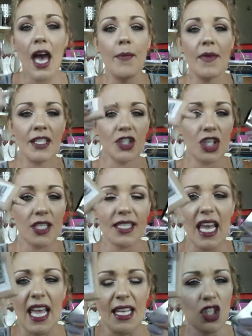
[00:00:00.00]
It's just
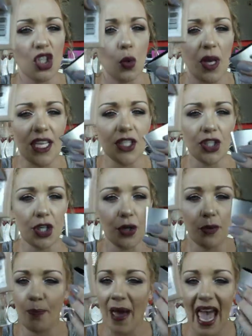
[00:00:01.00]
a squeeze
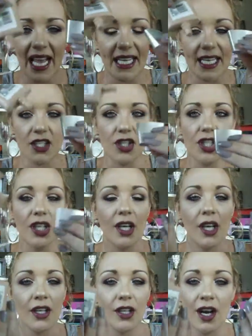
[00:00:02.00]
tube package,
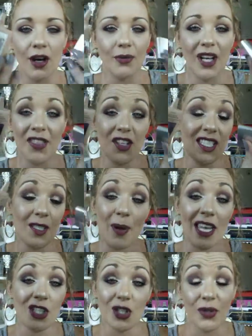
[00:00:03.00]
nothing
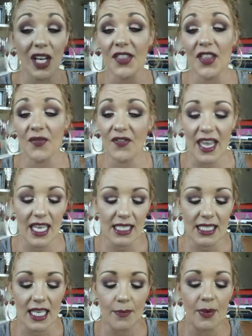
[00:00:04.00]
special, nothing
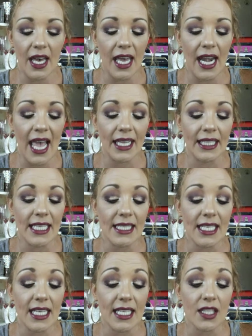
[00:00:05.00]
fancy, but at least
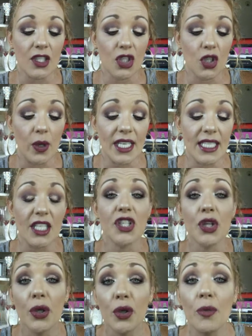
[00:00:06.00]
it is a squeezy
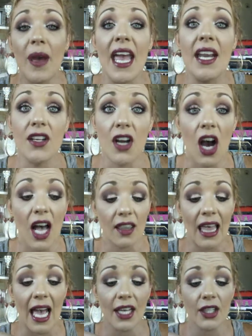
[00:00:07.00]
tube and not
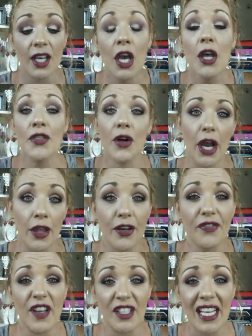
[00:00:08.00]
like their other
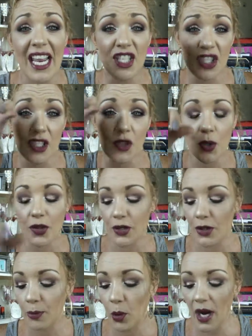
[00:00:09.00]
foundations where they're
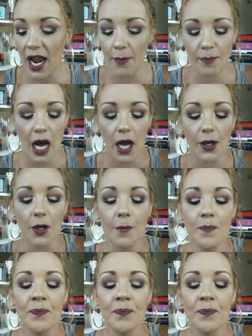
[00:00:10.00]
the pour out bottle.